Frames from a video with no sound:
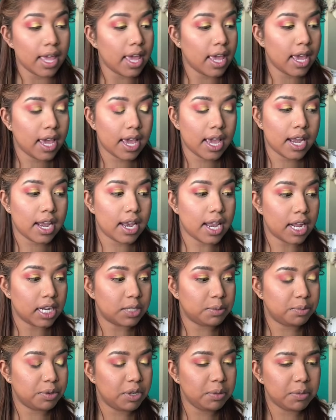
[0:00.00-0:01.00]
And
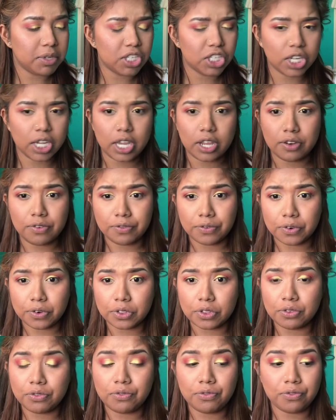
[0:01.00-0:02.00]
that's pretty much it for
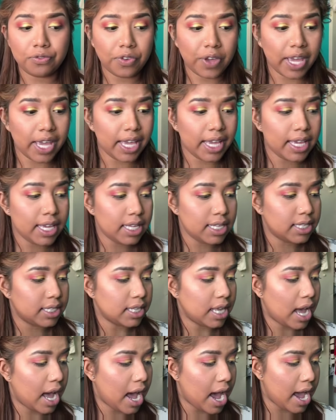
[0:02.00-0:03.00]
the face.
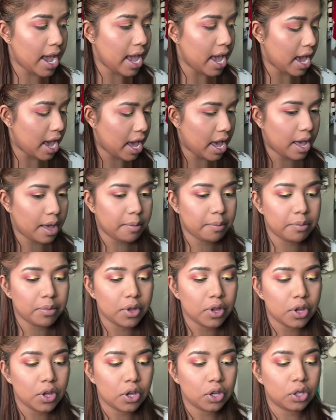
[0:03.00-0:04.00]
I am
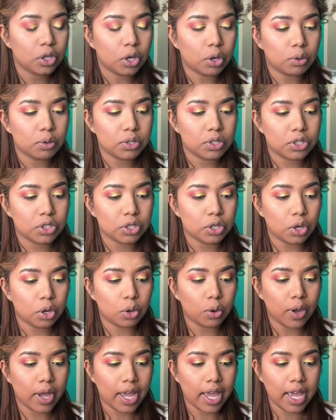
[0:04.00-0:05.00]
going to
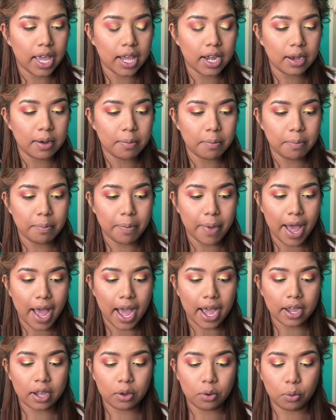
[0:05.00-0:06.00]
go in
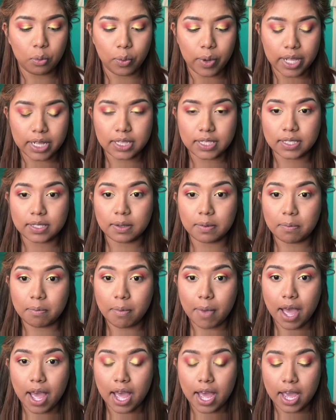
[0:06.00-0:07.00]
back with
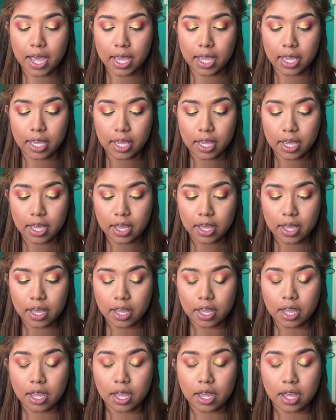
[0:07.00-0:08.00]
my
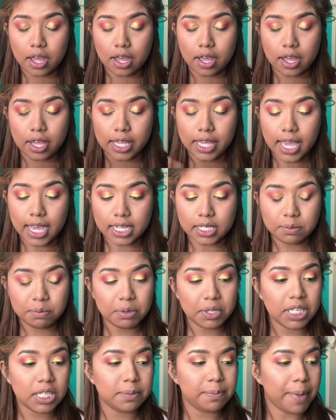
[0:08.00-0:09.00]
Yes
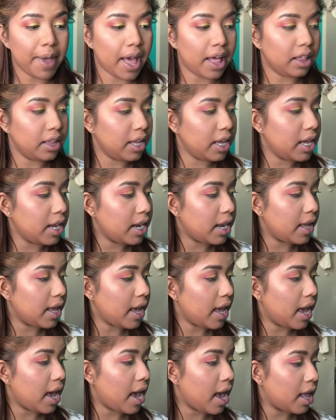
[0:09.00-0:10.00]
Please palette
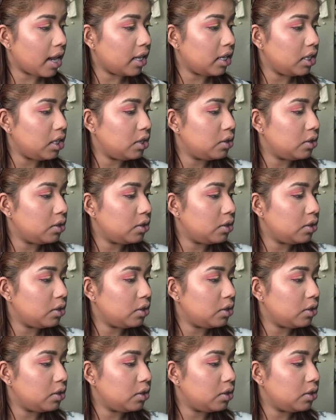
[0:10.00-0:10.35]
and